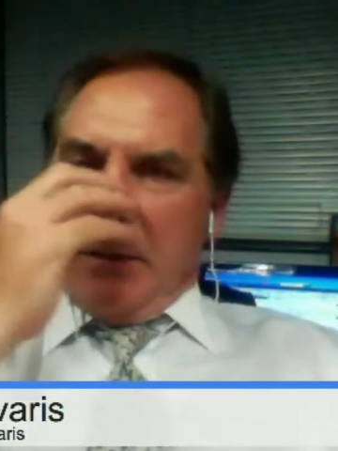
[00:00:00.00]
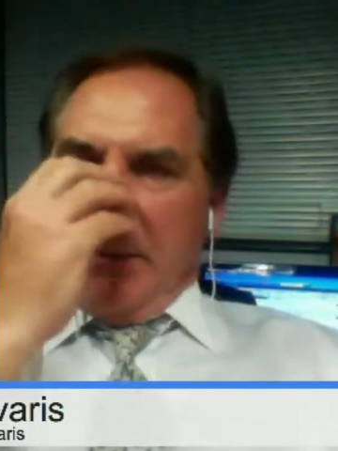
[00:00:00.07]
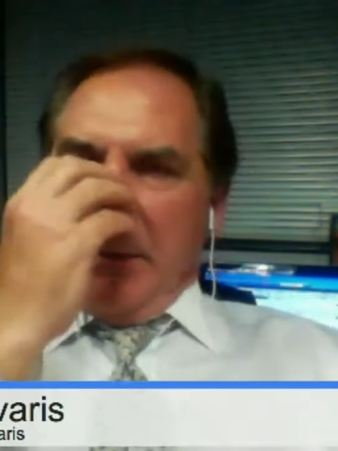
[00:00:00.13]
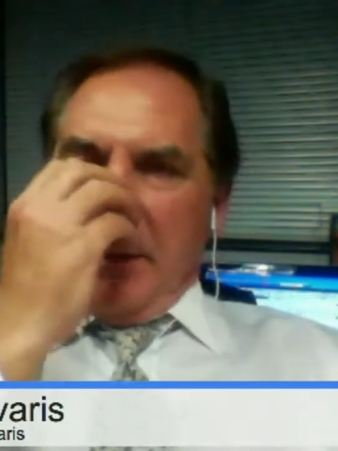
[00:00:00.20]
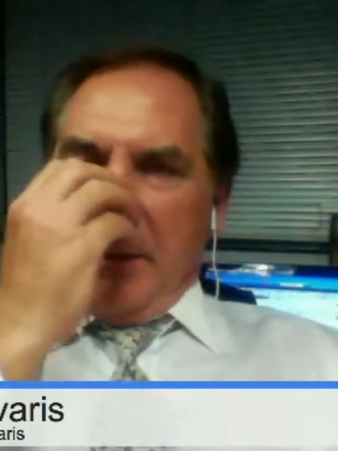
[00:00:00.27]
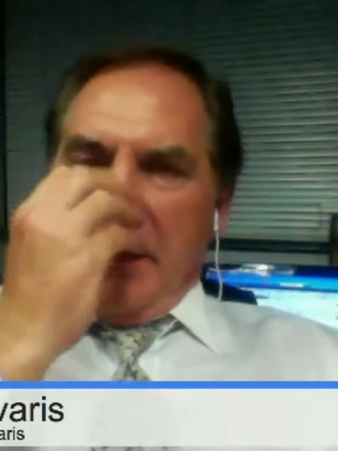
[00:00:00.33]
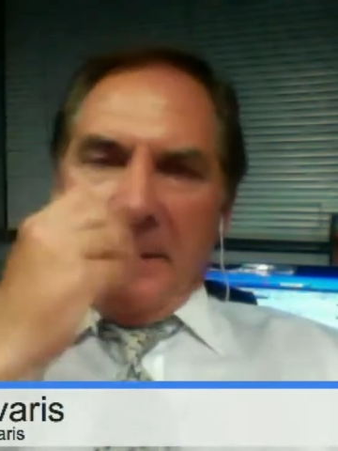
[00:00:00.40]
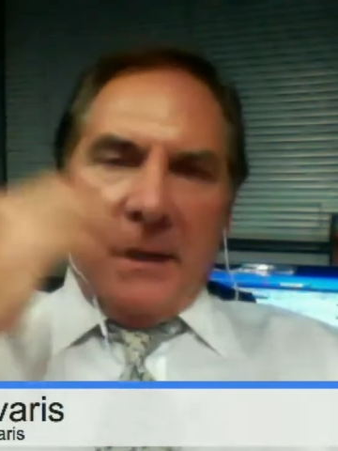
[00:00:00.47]
So
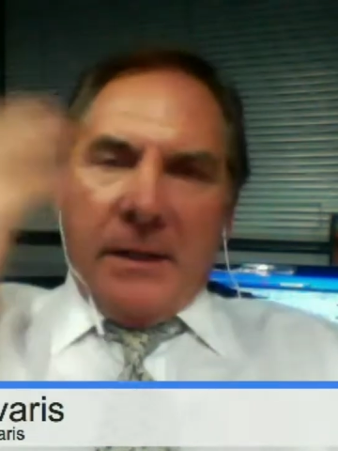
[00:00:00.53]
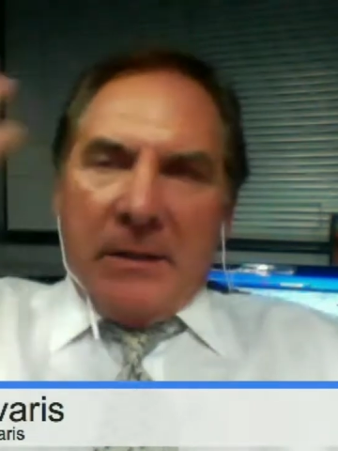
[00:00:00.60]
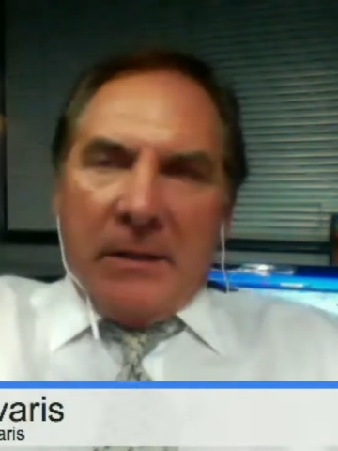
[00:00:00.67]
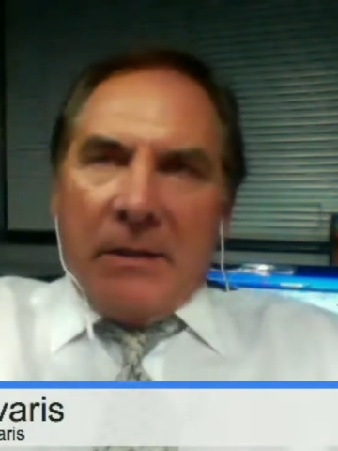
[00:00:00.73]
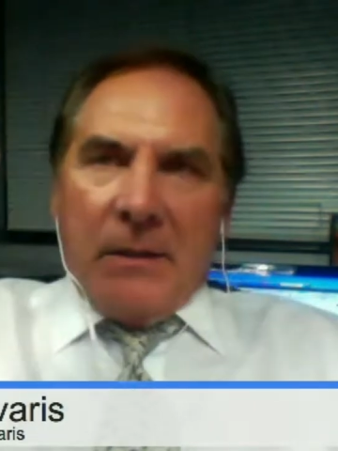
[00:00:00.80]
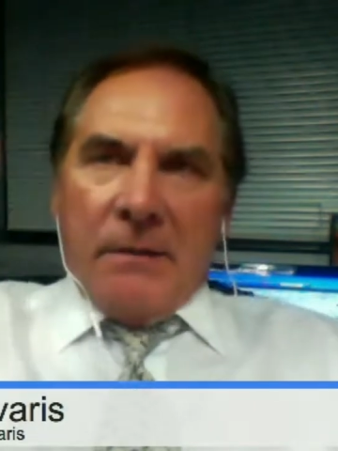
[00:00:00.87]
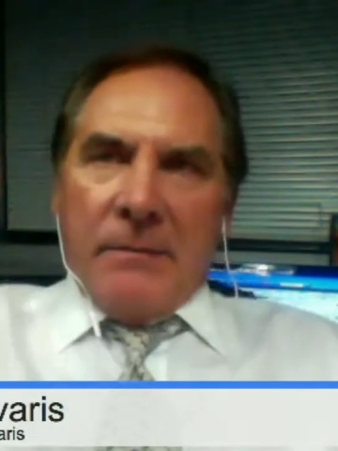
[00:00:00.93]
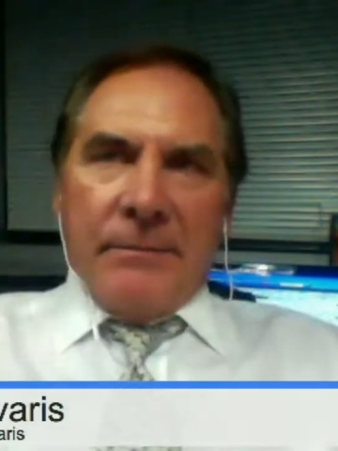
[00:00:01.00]

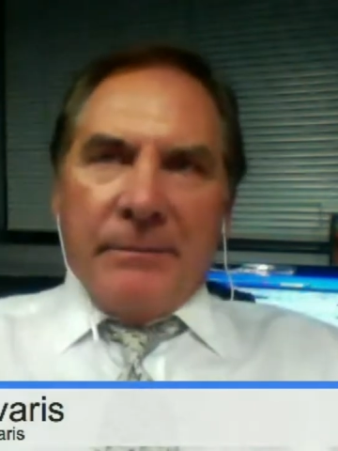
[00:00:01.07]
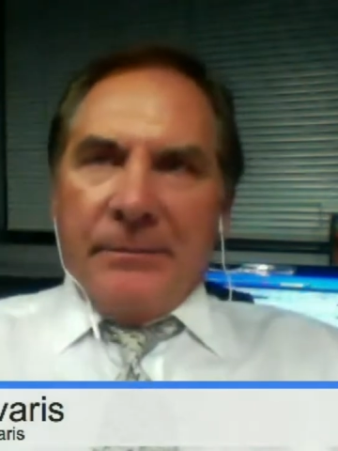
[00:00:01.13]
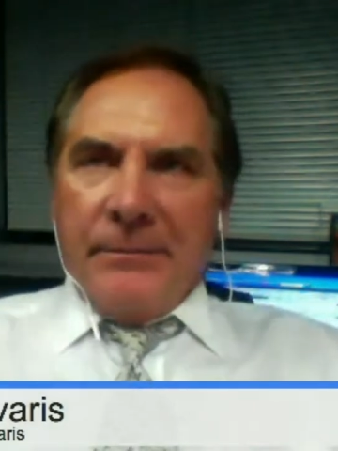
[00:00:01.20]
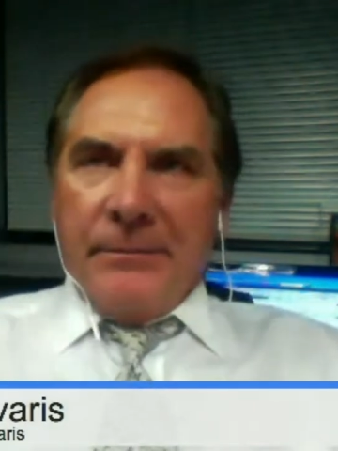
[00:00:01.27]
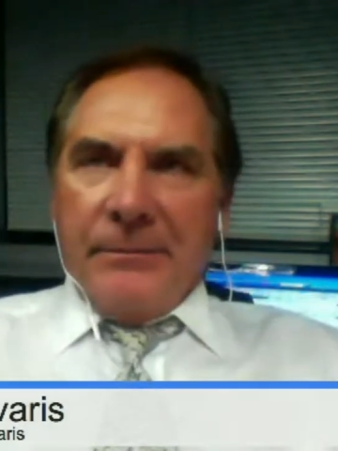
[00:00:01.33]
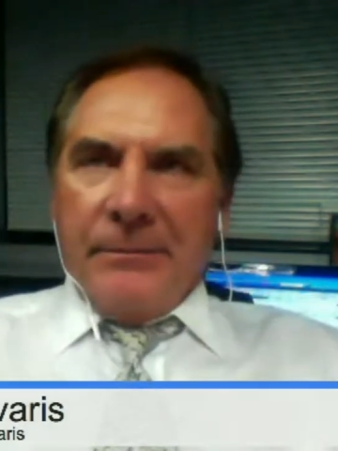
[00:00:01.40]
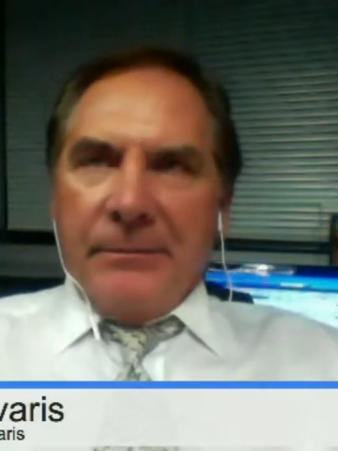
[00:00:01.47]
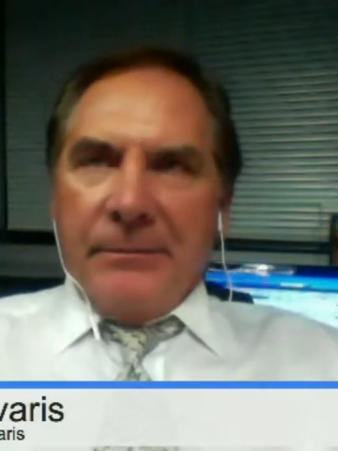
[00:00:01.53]

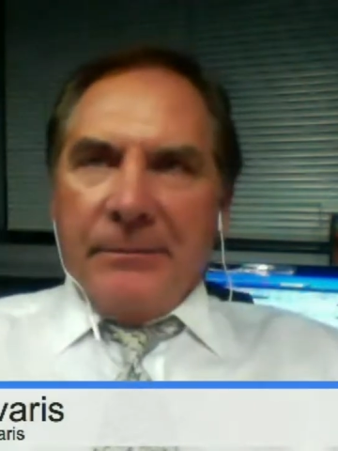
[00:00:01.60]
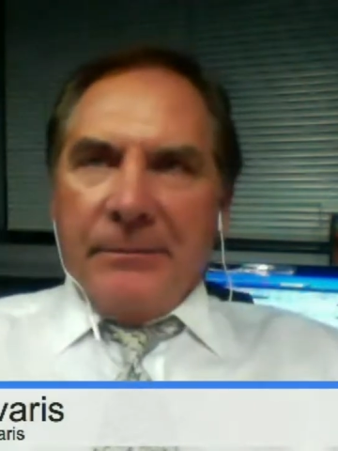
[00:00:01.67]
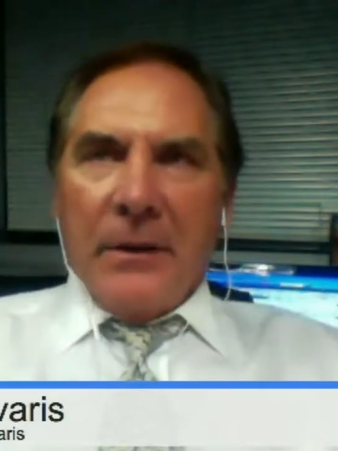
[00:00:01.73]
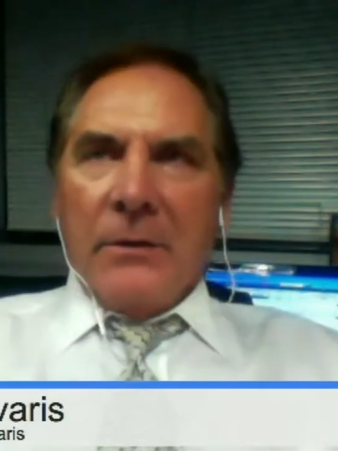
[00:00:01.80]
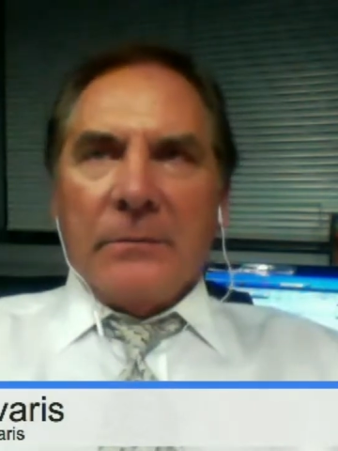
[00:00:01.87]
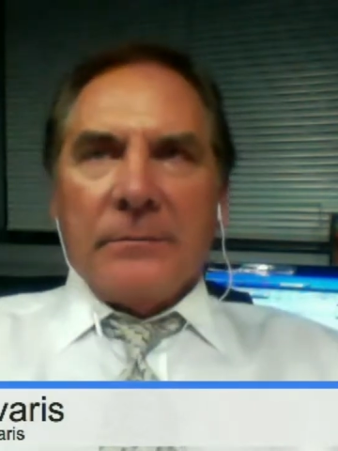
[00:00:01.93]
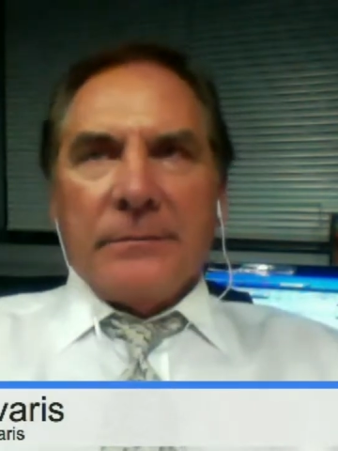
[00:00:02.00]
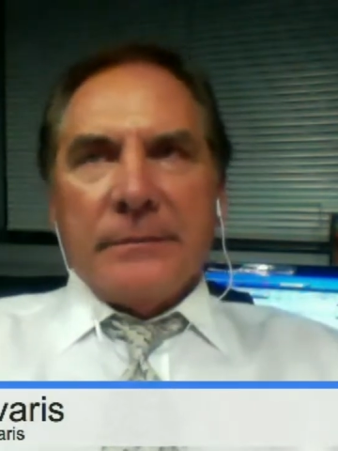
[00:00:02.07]

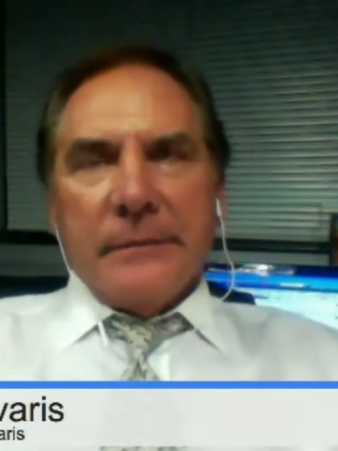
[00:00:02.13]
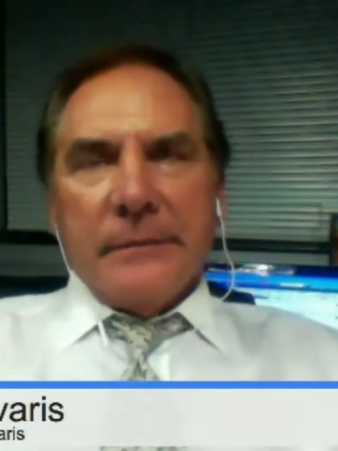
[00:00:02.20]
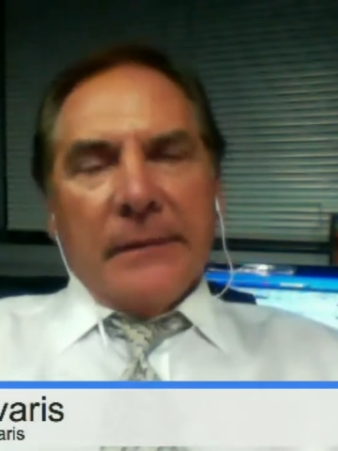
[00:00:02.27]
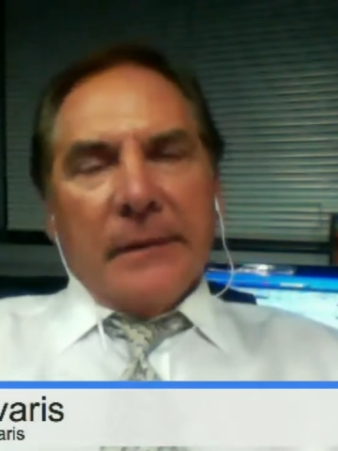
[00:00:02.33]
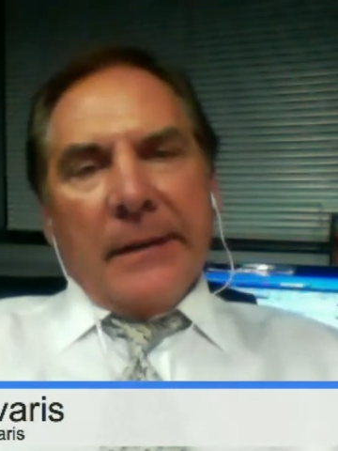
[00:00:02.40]
I don't know.